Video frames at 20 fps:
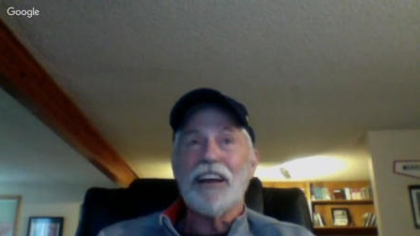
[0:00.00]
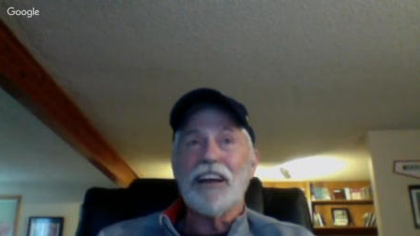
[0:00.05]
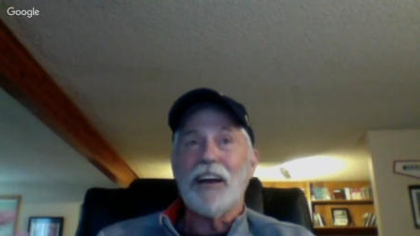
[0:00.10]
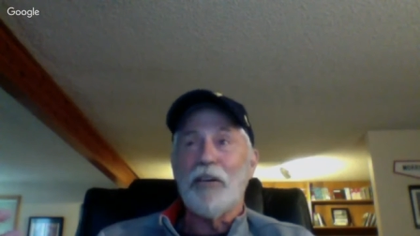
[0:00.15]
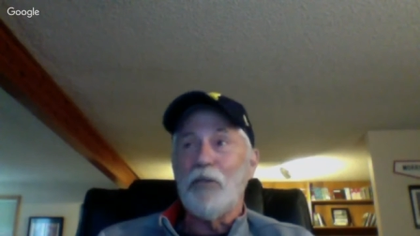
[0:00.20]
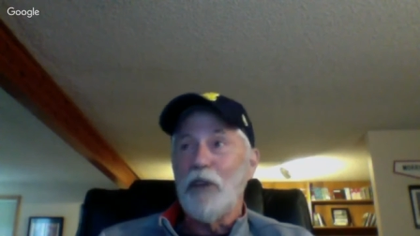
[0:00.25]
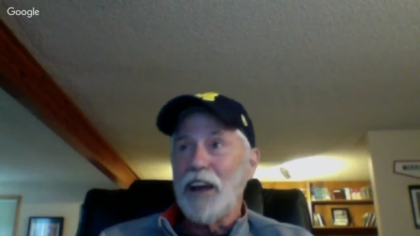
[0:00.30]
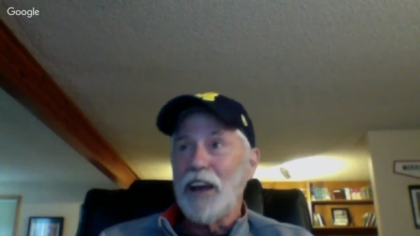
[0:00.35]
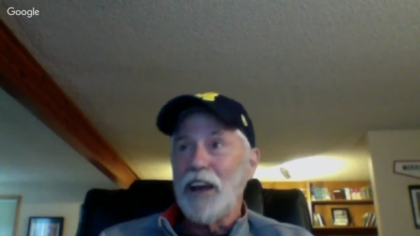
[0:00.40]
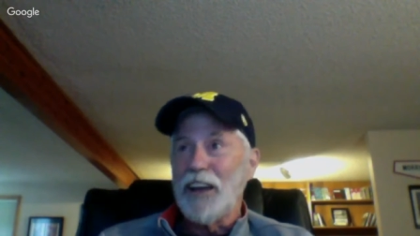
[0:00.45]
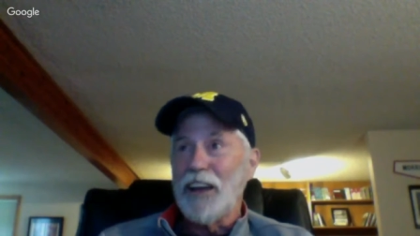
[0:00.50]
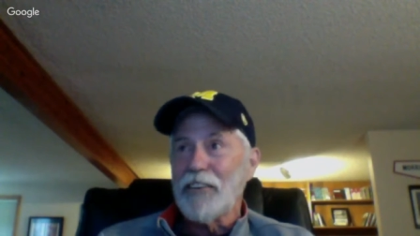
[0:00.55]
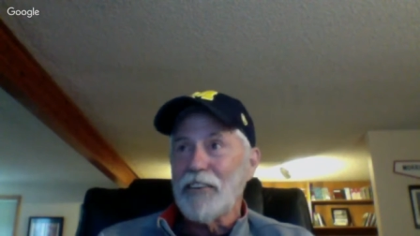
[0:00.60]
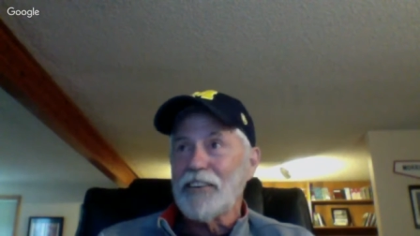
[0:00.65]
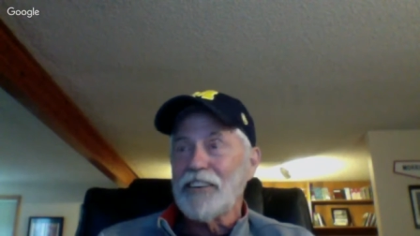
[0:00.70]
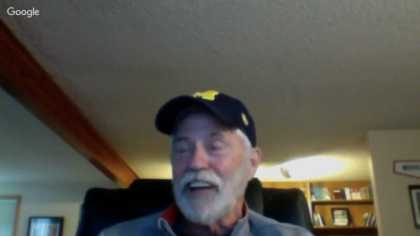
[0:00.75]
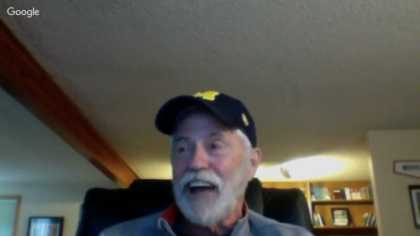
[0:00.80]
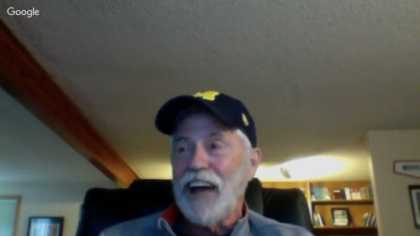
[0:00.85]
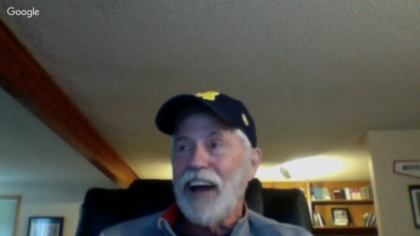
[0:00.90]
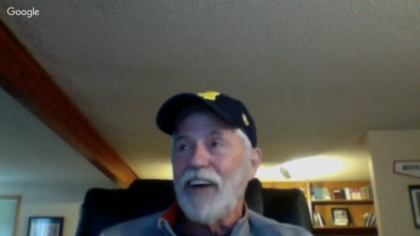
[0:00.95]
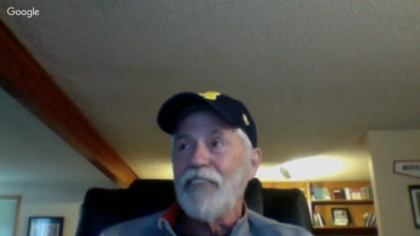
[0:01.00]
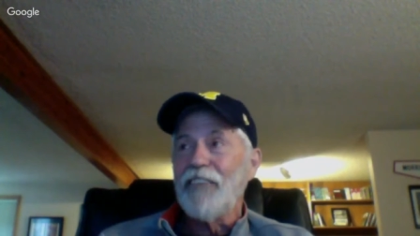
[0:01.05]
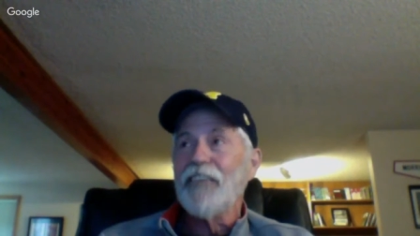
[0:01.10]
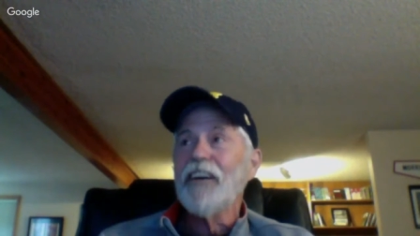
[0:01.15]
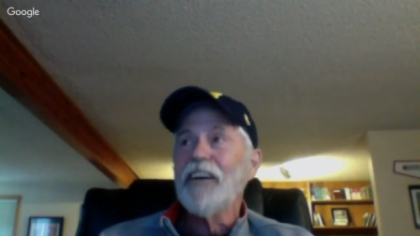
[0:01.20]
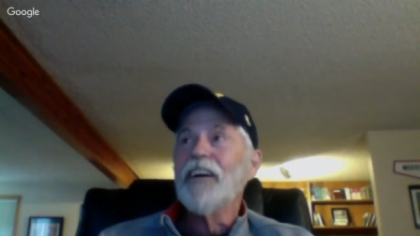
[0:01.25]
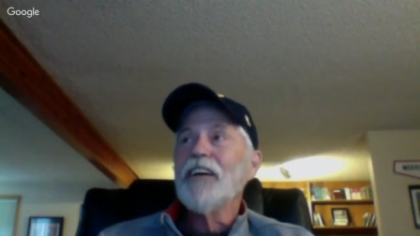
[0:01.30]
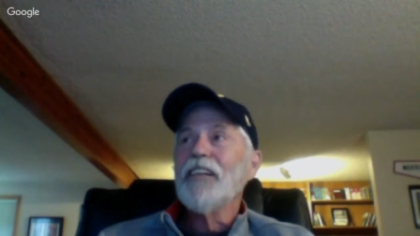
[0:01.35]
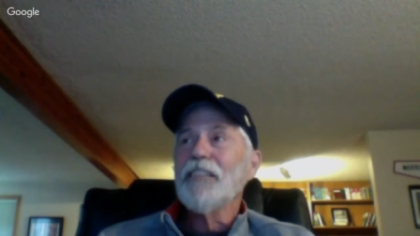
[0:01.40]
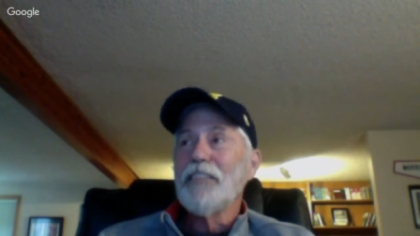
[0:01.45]
like a regular clown,
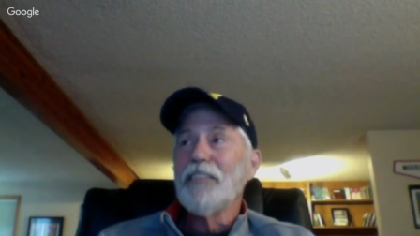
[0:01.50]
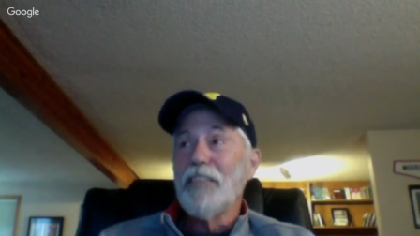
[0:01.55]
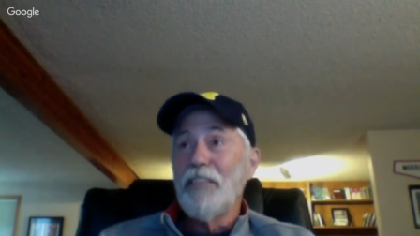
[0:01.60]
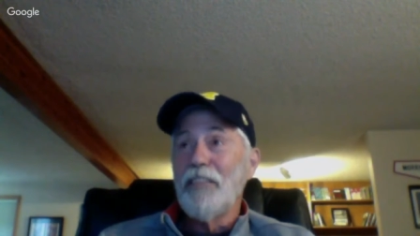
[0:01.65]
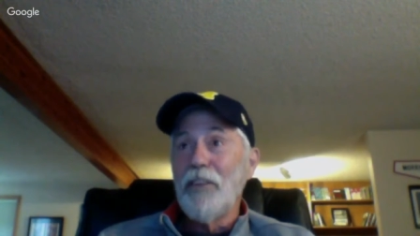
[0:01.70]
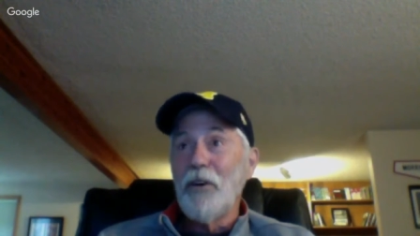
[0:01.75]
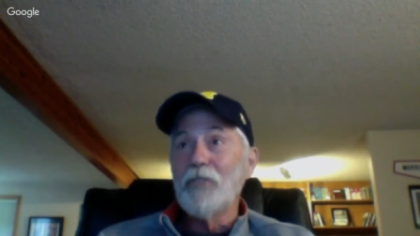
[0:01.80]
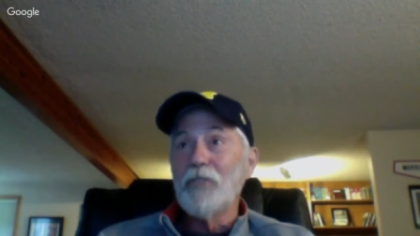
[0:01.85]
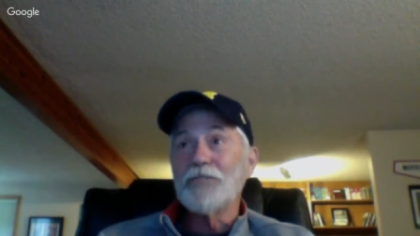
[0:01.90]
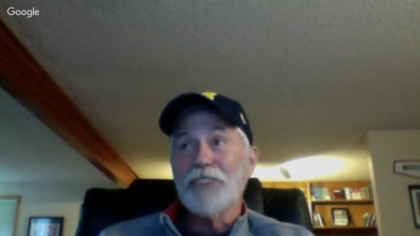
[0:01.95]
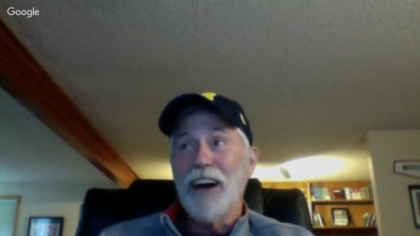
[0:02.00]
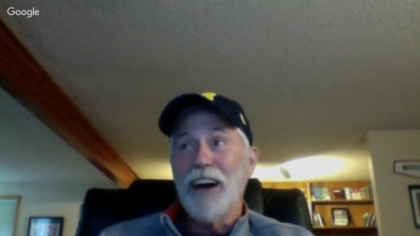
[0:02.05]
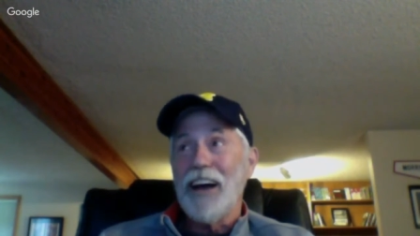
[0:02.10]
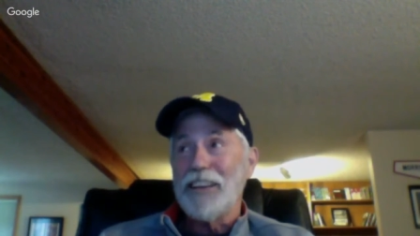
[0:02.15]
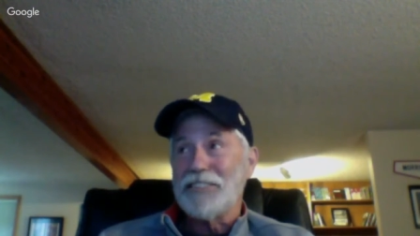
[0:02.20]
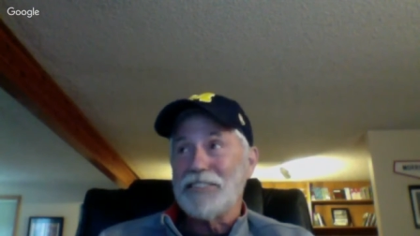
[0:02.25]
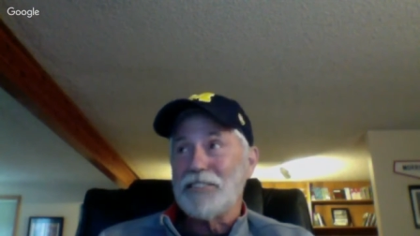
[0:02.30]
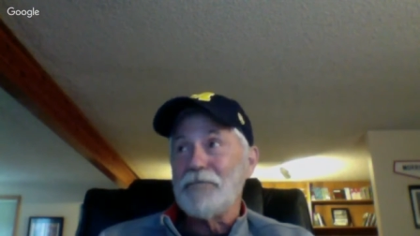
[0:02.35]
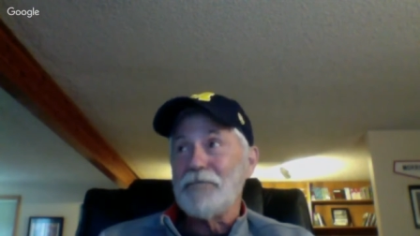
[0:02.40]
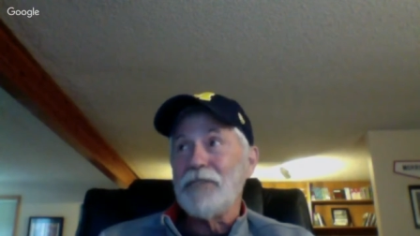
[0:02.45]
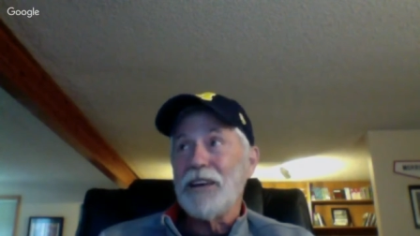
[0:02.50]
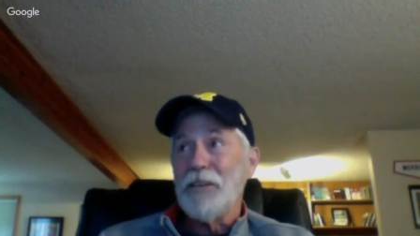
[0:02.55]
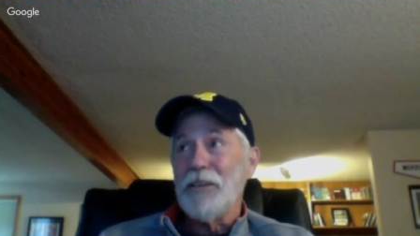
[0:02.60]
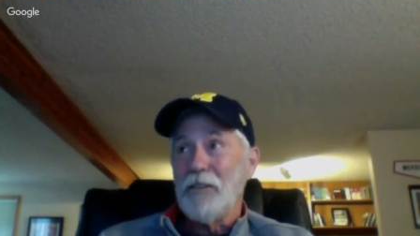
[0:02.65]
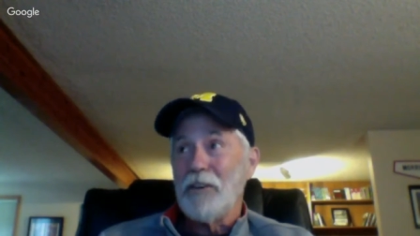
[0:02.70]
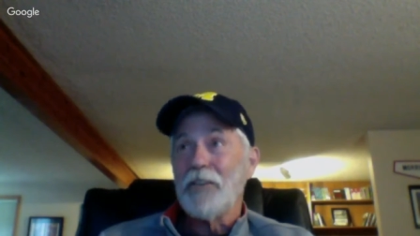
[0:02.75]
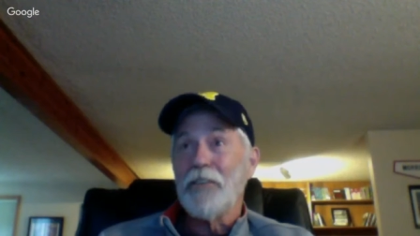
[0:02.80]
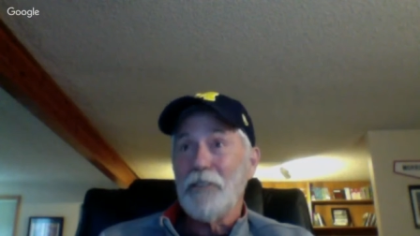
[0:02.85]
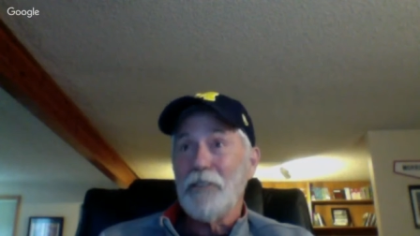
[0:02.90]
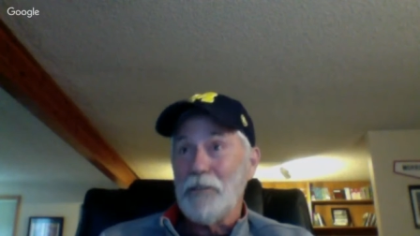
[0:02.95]
those guys to me
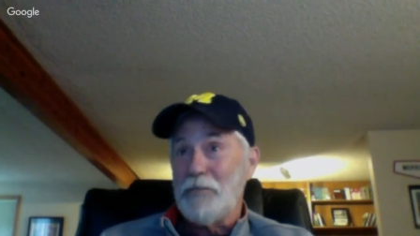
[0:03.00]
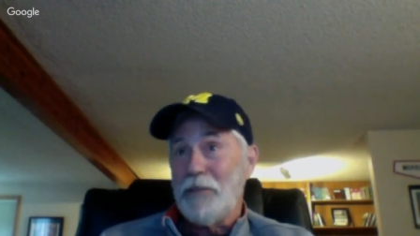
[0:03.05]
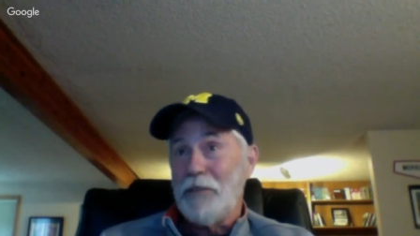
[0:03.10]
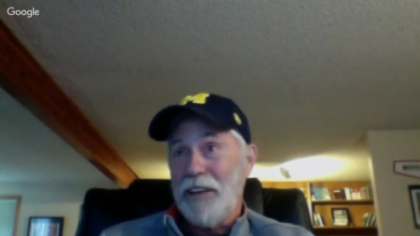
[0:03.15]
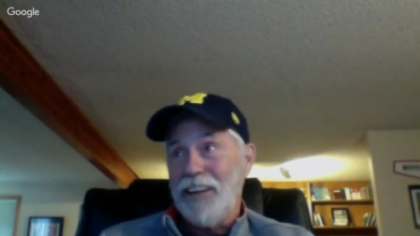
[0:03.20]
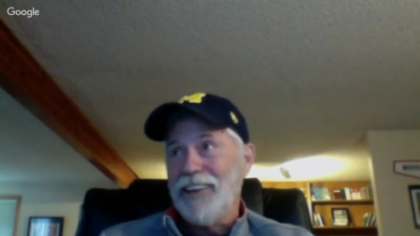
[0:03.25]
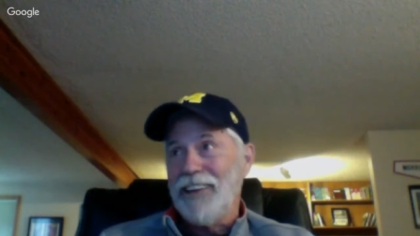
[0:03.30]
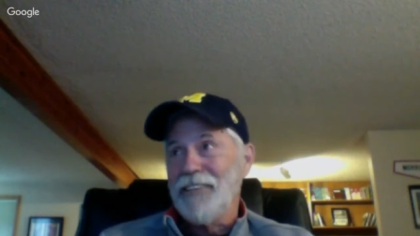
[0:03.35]
were creepy.